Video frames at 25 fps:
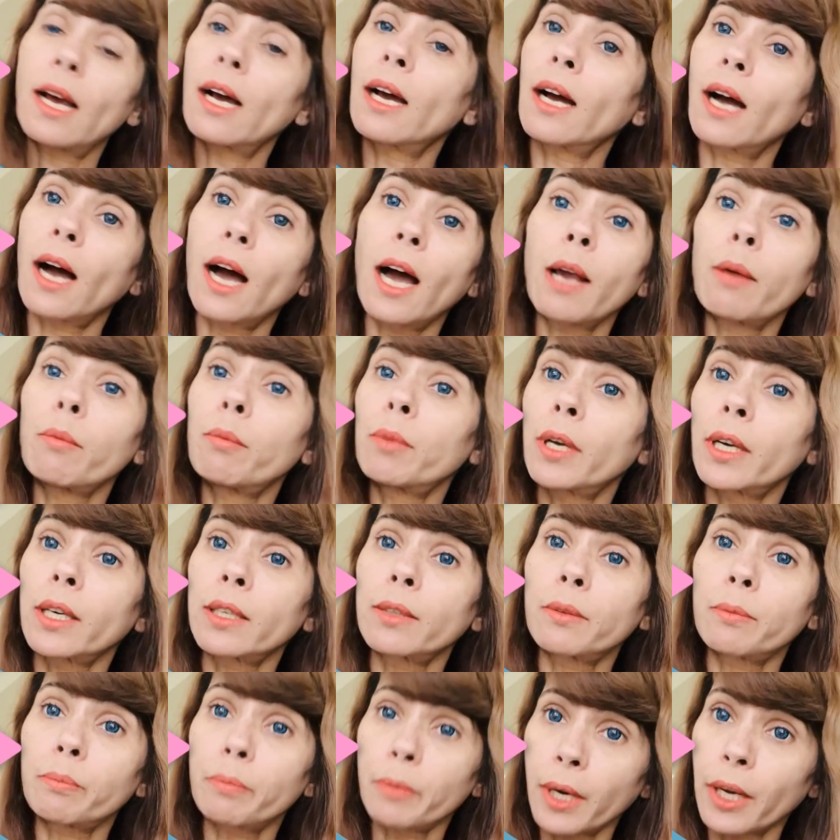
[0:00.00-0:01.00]
high
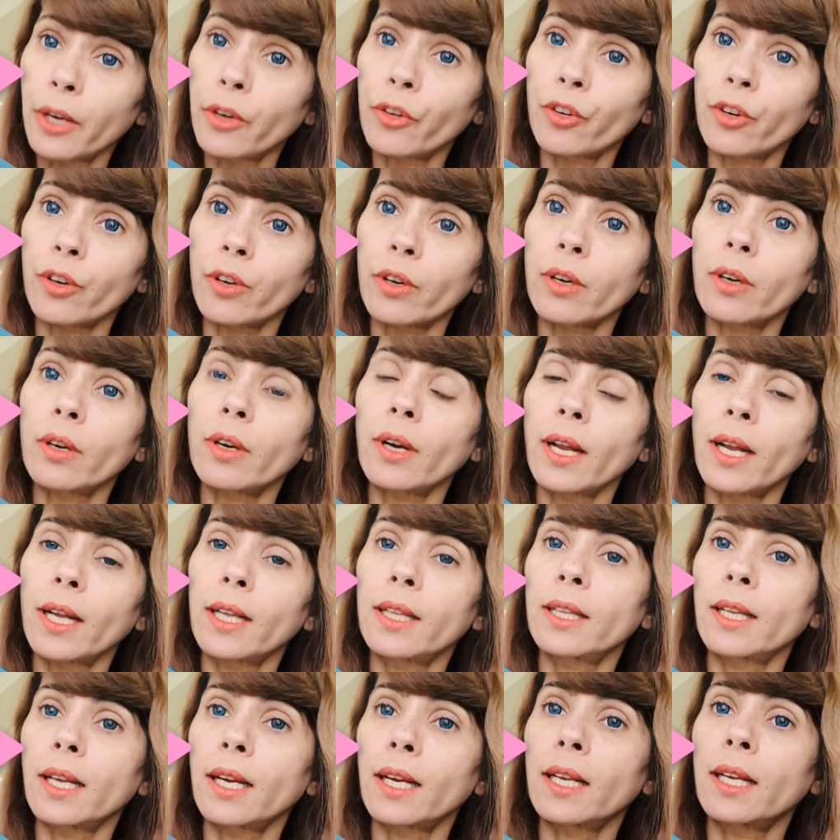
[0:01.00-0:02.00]
blood pressure,
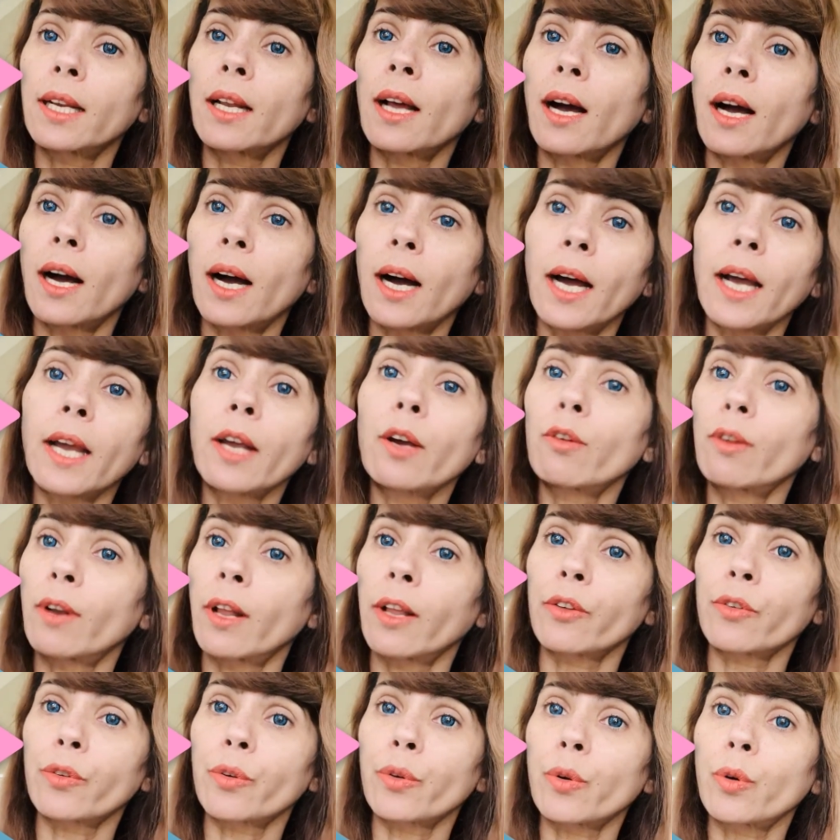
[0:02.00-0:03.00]
and then high
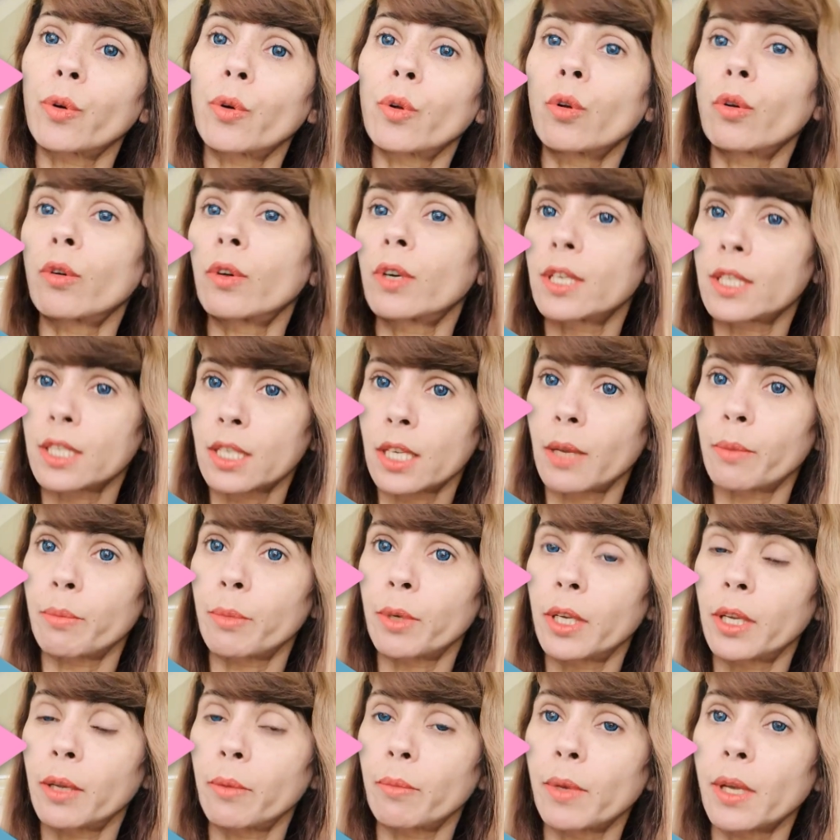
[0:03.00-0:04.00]
cholesterol or
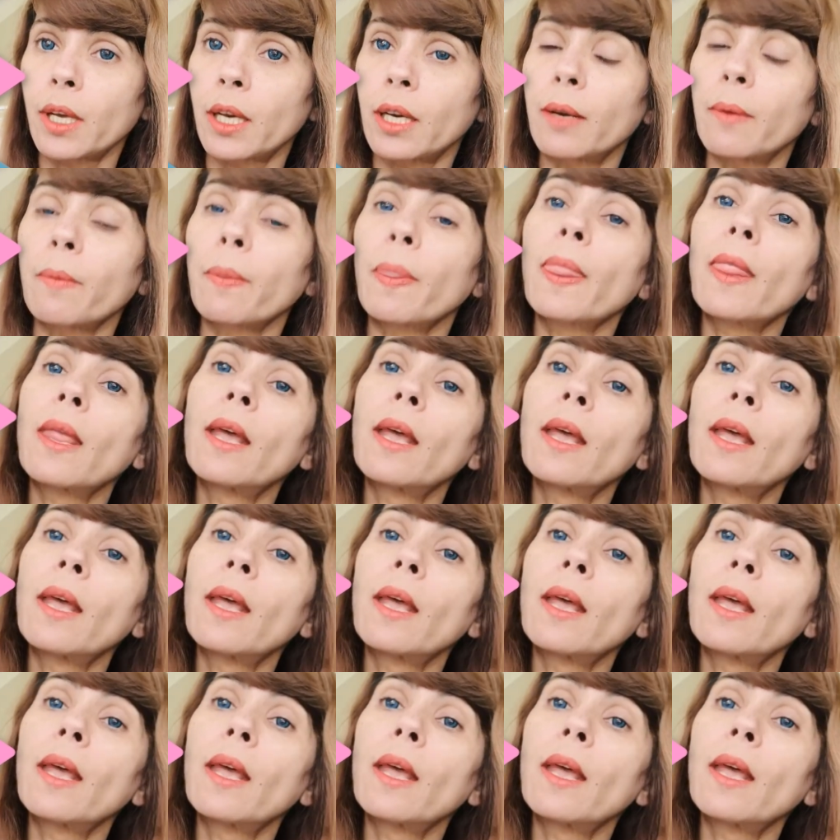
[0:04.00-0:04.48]
dyslipidemia.